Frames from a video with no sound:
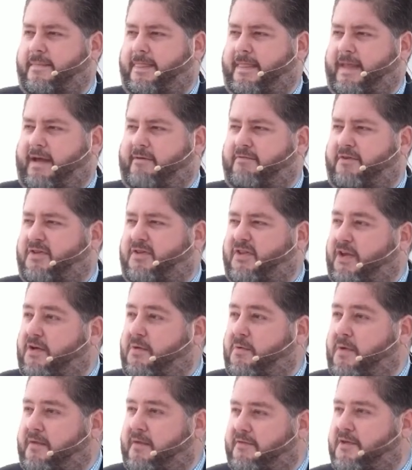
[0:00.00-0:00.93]
Every
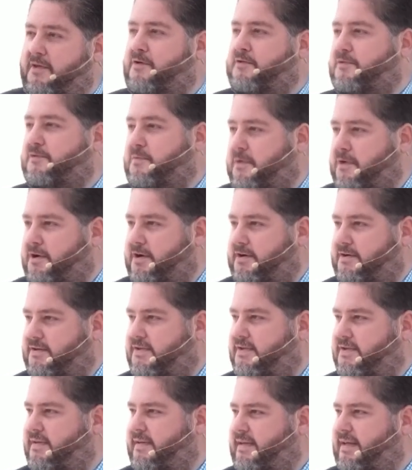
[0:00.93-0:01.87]
single one of those
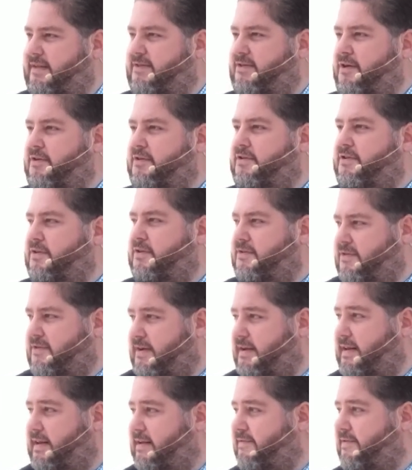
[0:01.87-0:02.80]
words is also
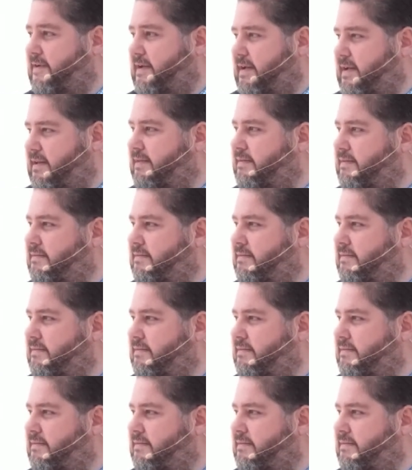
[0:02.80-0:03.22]
significant.